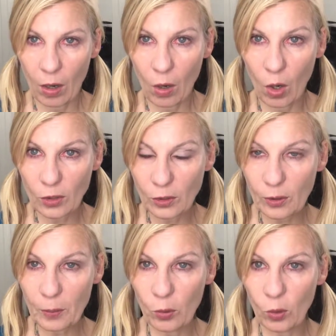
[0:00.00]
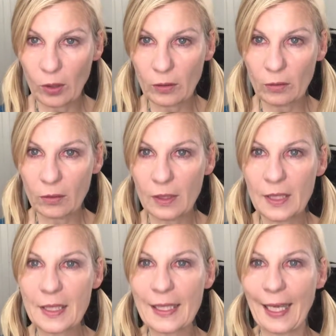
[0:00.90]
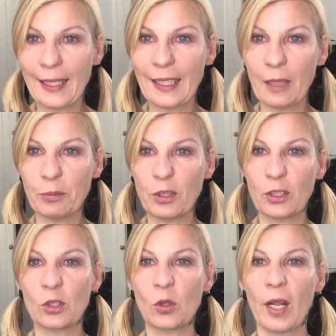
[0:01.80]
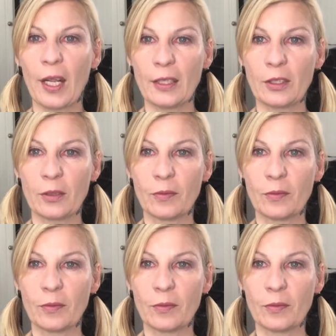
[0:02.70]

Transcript: Also important, stand up straight.